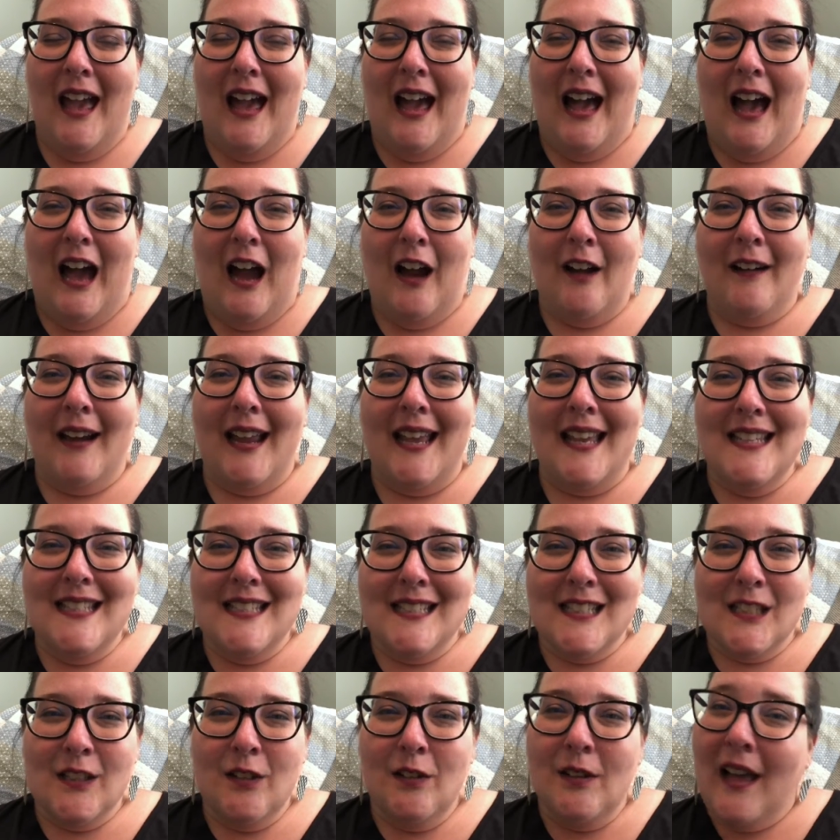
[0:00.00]
All right,
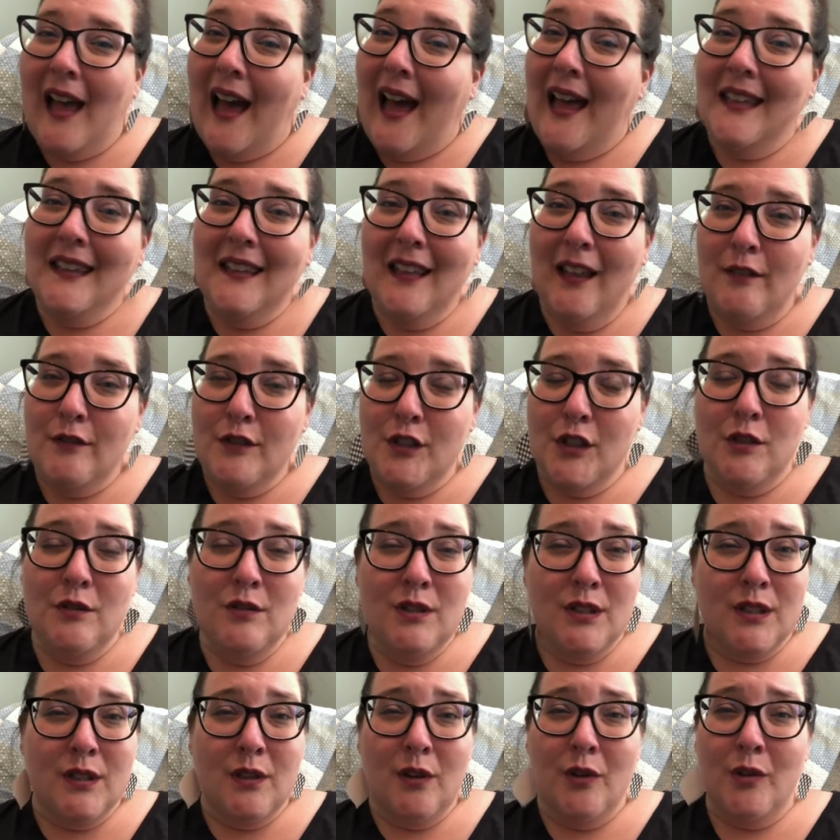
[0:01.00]
so God loves you,
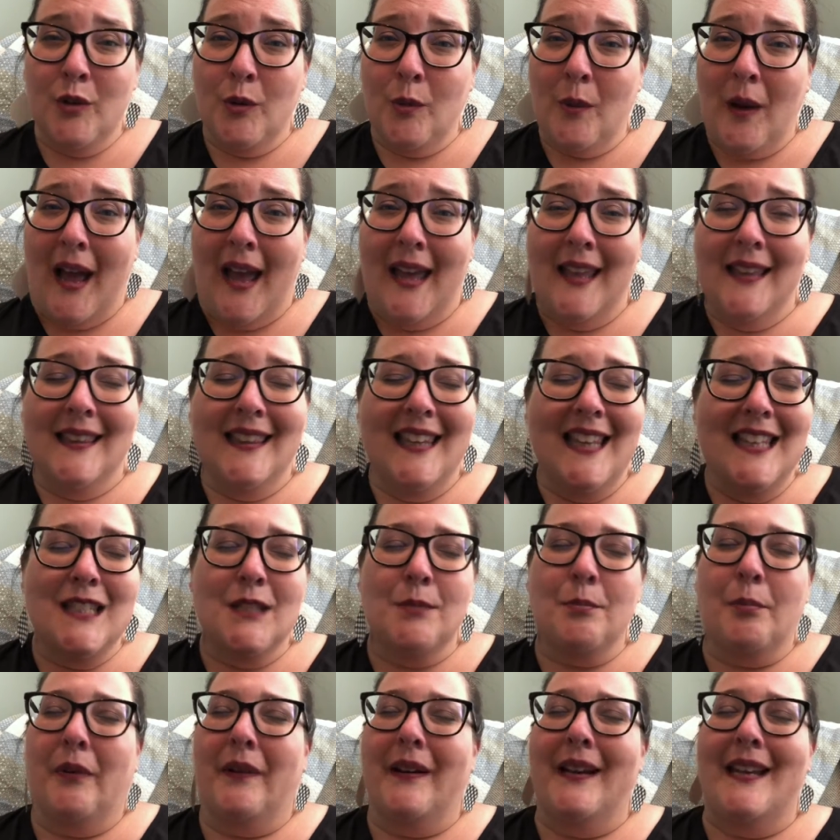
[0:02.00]
so do I. Let's
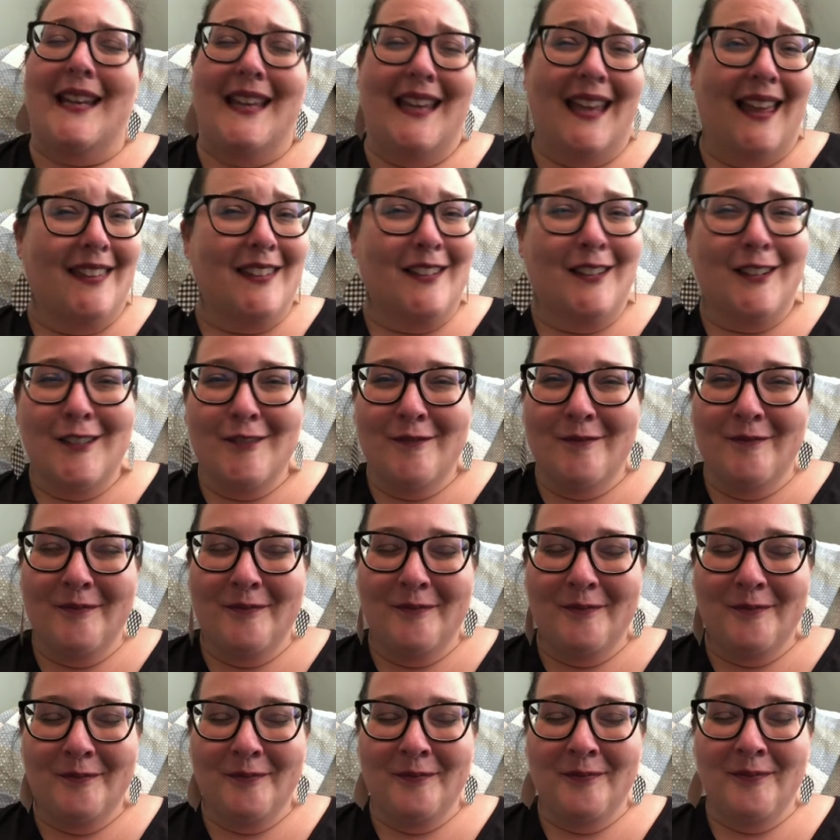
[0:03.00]
pray together.
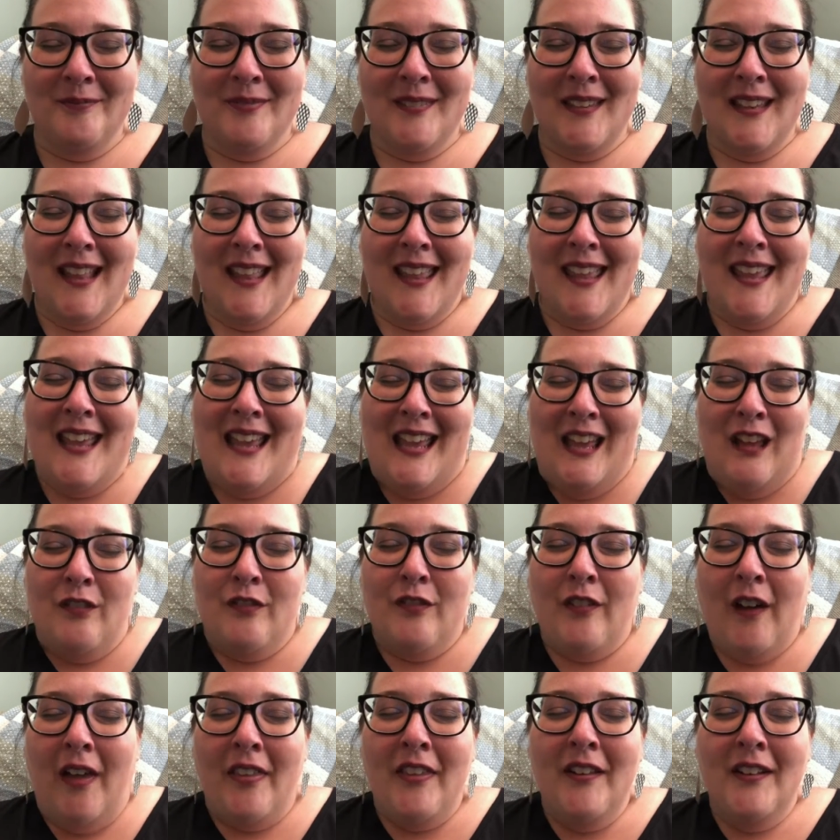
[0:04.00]

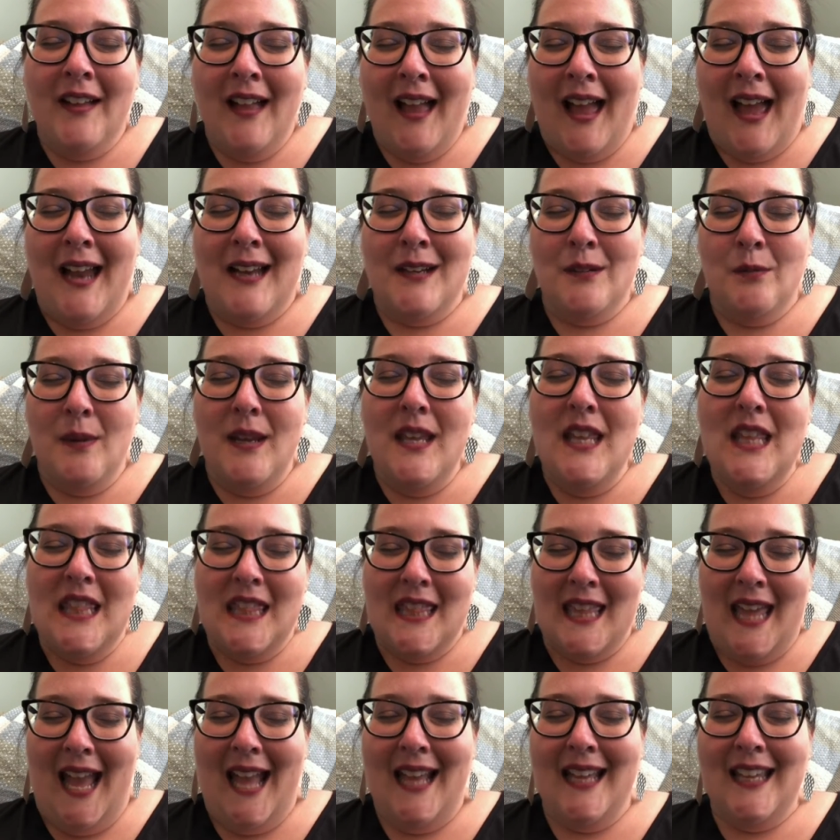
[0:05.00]
Father God, we
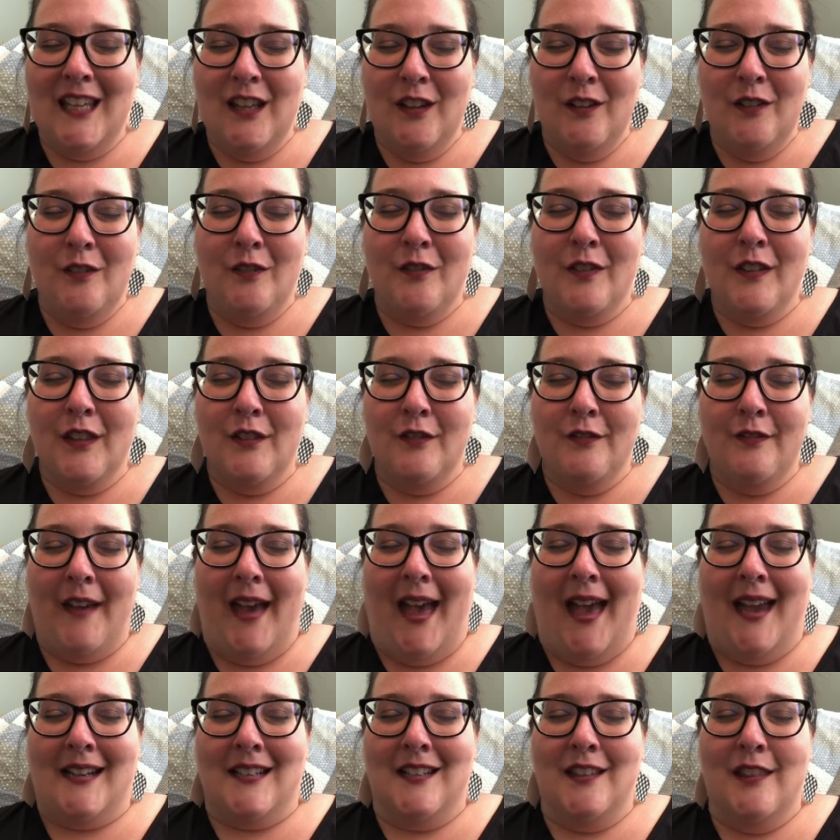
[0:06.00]
thank you for the
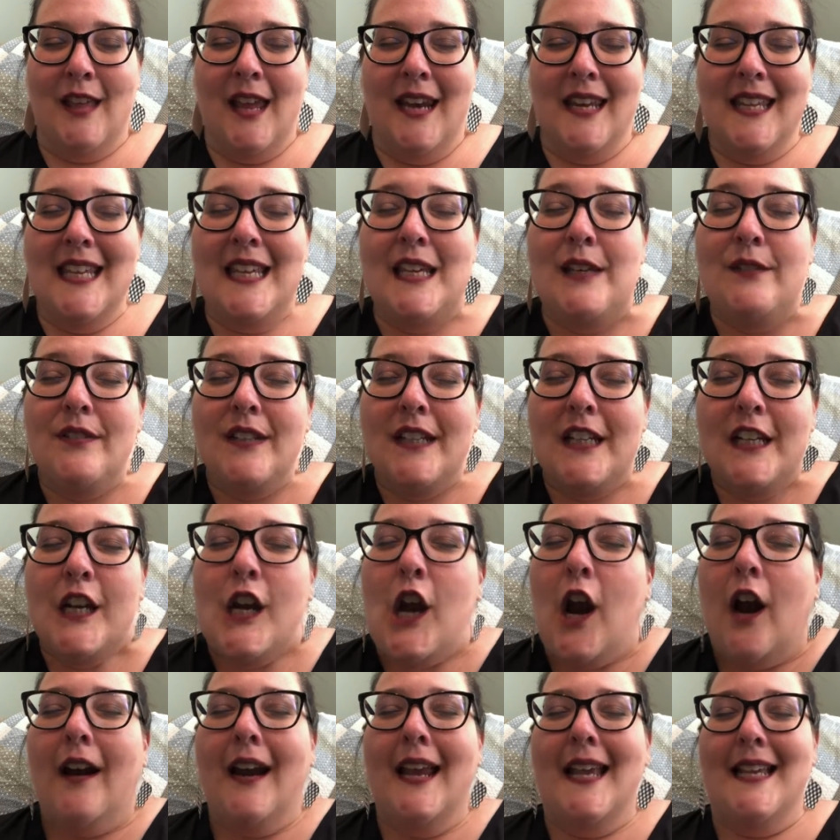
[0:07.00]
fact that even in
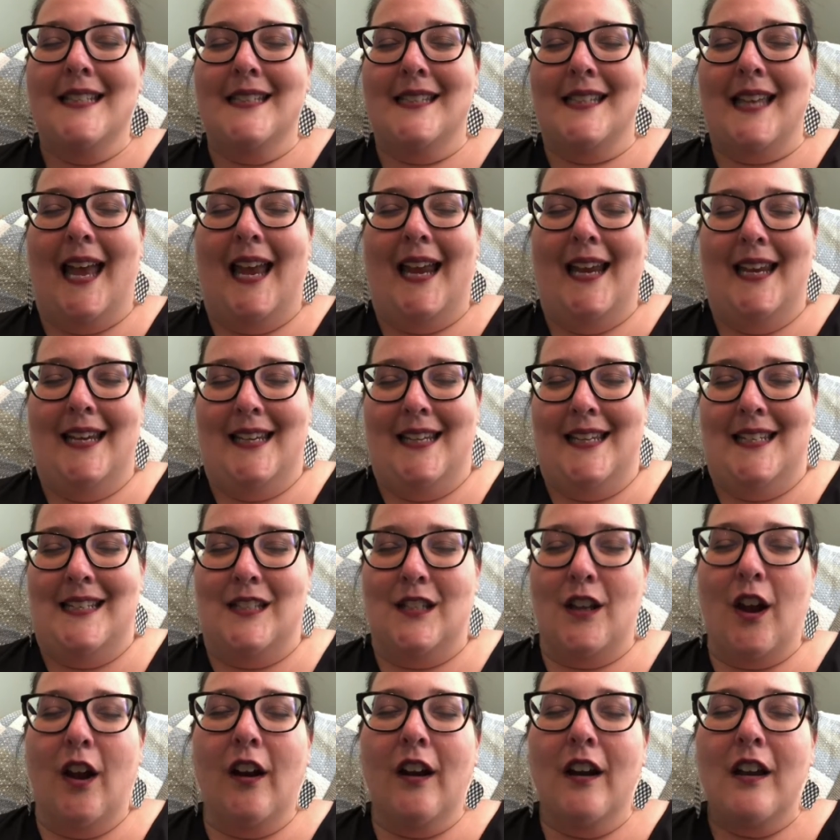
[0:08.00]
our anxieties,
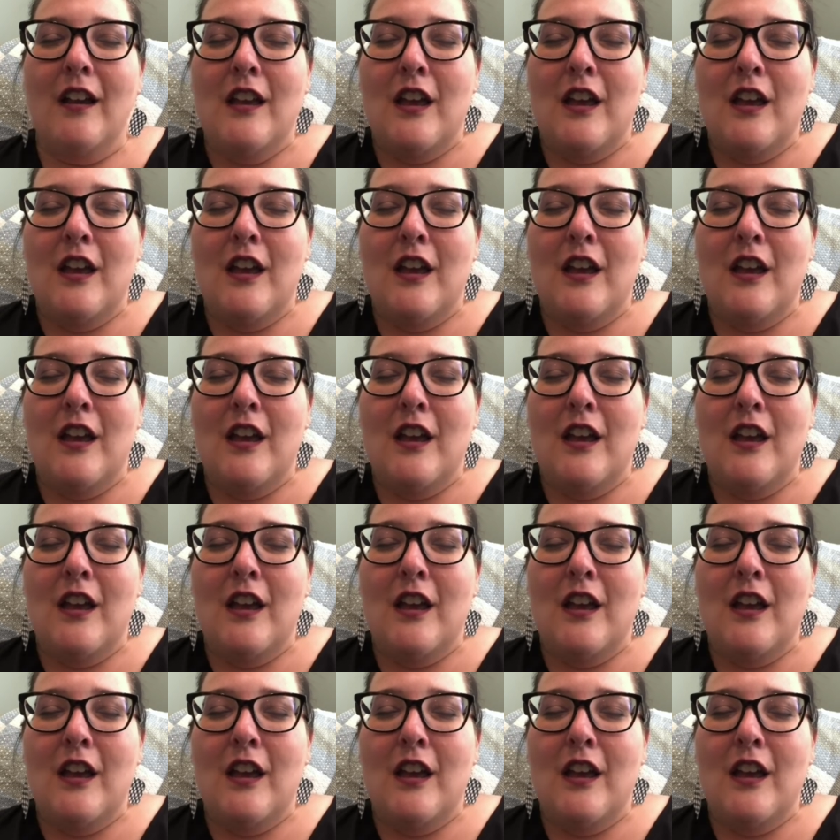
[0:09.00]
our